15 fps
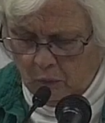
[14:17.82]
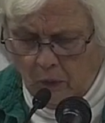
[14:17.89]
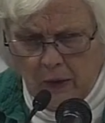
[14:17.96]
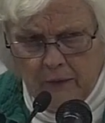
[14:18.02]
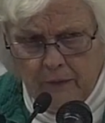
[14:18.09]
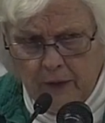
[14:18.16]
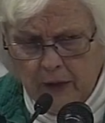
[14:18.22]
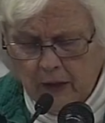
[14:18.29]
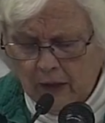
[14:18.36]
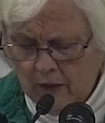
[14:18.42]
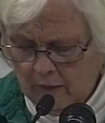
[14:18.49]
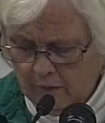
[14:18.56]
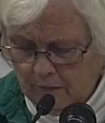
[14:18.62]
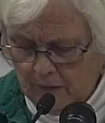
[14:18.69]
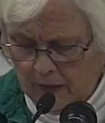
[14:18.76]
What if I get
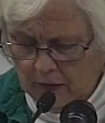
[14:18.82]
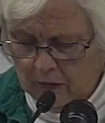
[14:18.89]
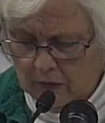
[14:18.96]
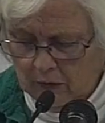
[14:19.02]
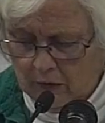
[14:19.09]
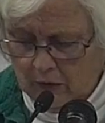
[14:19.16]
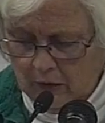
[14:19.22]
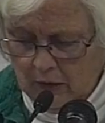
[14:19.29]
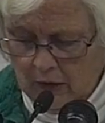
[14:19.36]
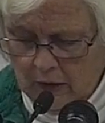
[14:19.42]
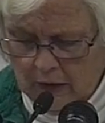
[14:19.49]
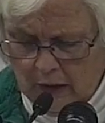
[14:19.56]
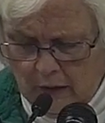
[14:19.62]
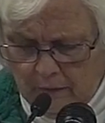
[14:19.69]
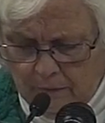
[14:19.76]
infected?
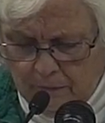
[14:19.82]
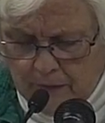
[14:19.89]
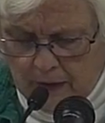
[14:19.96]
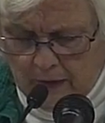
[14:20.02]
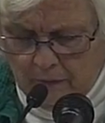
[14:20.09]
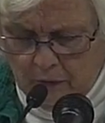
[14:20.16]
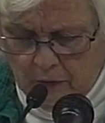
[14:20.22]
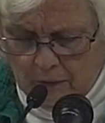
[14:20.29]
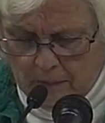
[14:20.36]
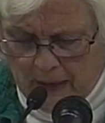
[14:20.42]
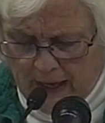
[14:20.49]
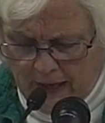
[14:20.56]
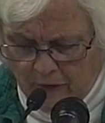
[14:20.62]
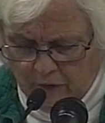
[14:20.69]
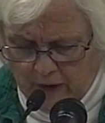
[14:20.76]
Get a fever,
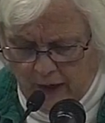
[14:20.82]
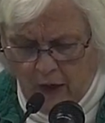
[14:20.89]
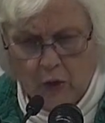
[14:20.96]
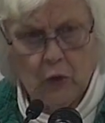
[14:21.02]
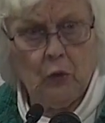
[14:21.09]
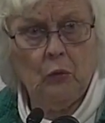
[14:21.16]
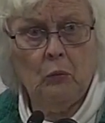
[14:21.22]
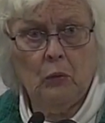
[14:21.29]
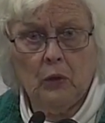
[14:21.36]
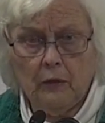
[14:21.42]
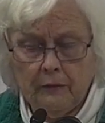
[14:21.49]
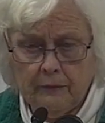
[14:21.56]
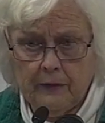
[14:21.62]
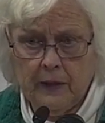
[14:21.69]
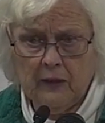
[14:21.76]
pass out, who will
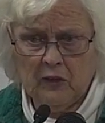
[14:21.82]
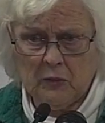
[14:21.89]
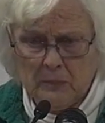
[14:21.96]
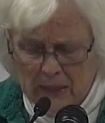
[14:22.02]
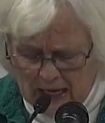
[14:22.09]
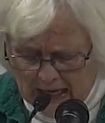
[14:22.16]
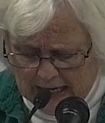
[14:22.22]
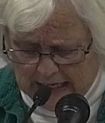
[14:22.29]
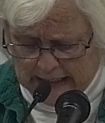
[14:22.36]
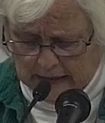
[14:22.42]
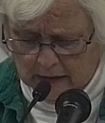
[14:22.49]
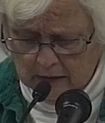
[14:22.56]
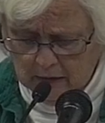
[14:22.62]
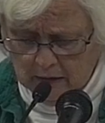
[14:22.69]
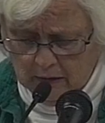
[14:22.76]
fix me?
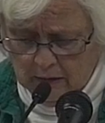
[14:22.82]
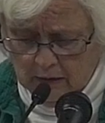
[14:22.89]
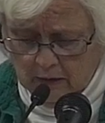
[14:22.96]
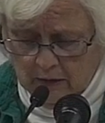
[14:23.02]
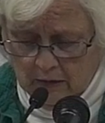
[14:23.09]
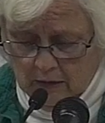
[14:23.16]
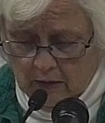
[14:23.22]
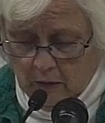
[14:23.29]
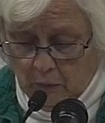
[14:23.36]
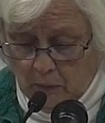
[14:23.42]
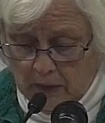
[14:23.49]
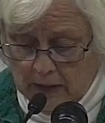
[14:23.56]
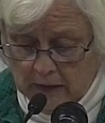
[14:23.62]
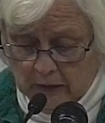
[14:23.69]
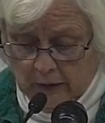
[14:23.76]

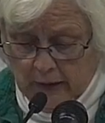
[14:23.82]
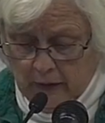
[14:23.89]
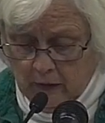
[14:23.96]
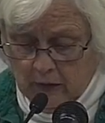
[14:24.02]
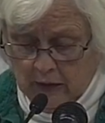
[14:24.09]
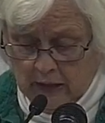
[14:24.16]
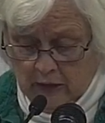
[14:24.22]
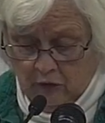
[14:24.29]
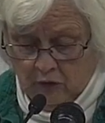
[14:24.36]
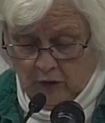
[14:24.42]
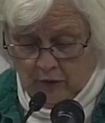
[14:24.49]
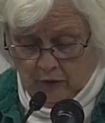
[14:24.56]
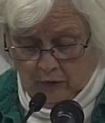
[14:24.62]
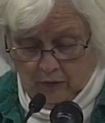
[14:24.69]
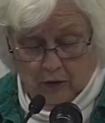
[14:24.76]
We glared at each
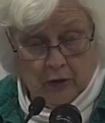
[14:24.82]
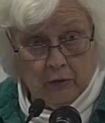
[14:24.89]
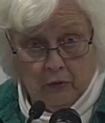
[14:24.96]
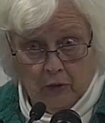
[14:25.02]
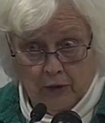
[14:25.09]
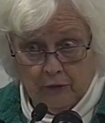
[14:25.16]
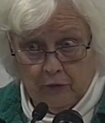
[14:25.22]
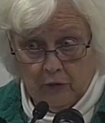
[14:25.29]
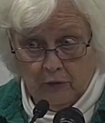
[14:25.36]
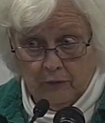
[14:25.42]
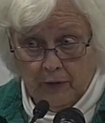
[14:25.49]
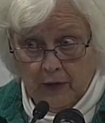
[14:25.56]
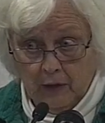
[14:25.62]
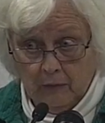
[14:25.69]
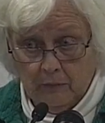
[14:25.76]
other across the
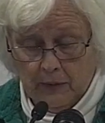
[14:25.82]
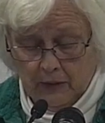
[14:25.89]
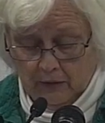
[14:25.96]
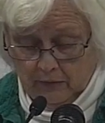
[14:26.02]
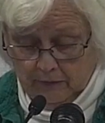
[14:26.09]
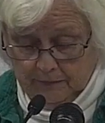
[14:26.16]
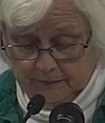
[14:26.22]
fire pit.